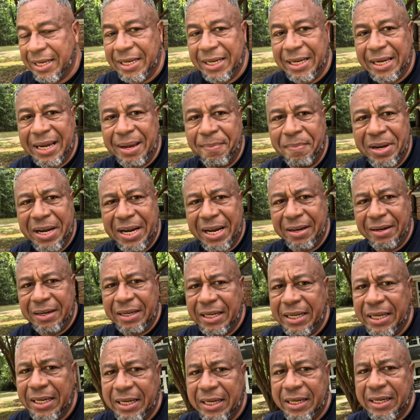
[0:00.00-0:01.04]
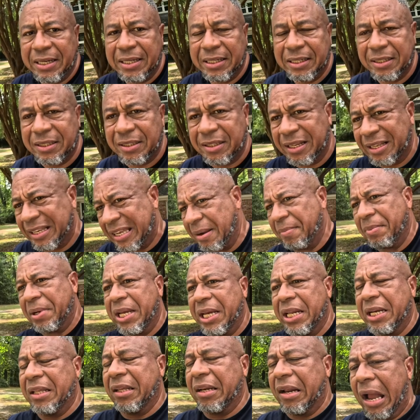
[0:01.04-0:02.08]
I've been out here. The camera
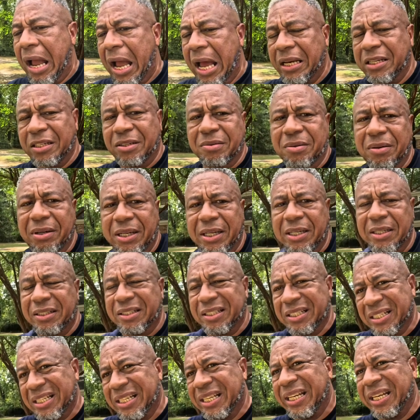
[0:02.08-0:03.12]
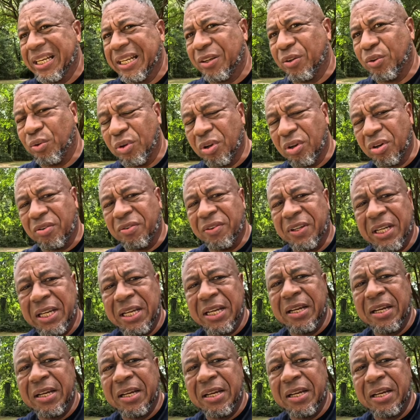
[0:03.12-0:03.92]
got a little hot, so I just let it cool off.